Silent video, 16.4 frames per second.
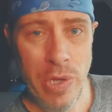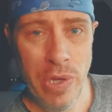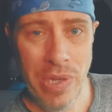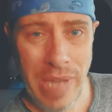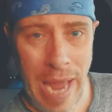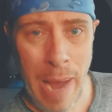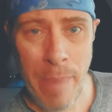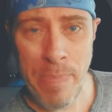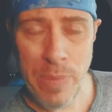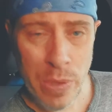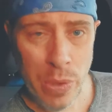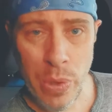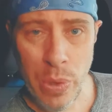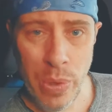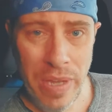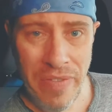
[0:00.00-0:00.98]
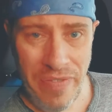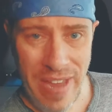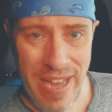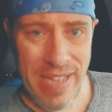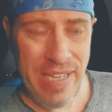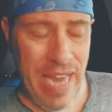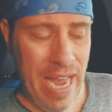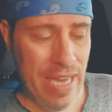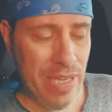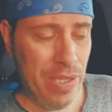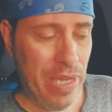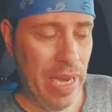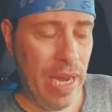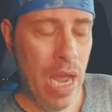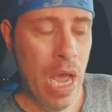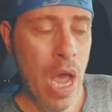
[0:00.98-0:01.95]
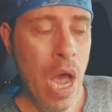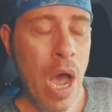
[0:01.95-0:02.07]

just absolutely fantastic.